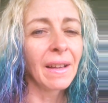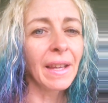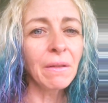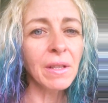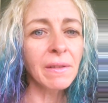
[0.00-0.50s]

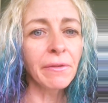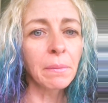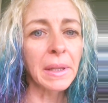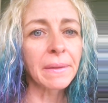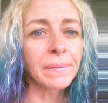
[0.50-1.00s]
That wasn't for
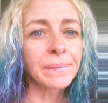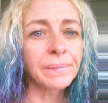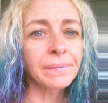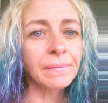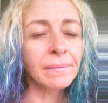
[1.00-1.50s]
me.
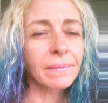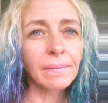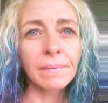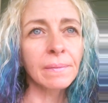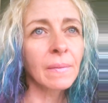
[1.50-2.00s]

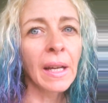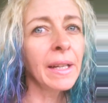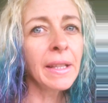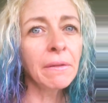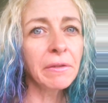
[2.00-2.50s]

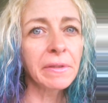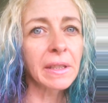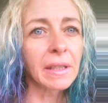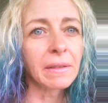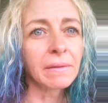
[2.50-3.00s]
I never
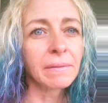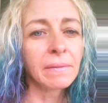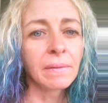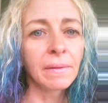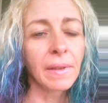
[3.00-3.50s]
fit in.
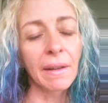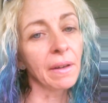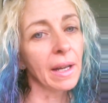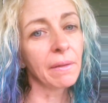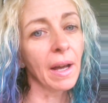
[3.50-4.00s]

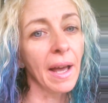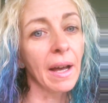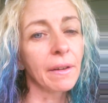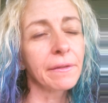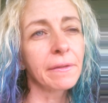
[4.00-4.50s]
Never ever
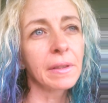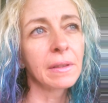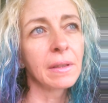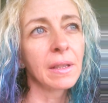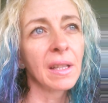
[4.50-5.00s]
have.
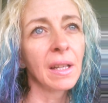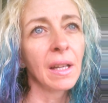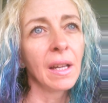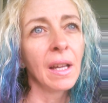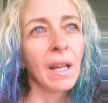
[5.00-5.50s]

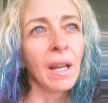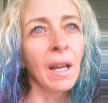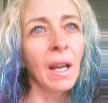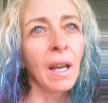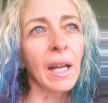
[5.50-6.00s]

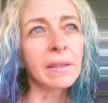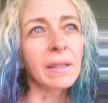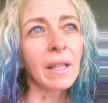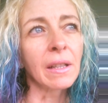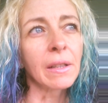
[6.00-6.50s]

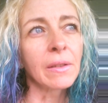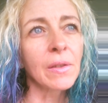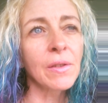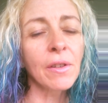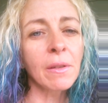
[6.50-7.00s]
And
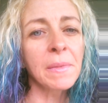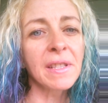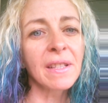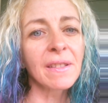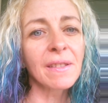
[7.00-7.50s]

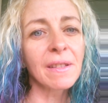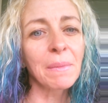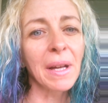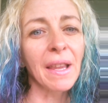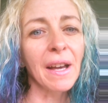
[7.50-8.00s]
circumstances in
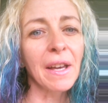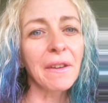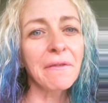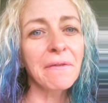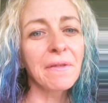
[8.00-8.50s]
my
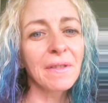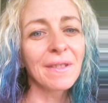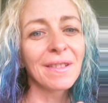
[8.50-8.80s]
life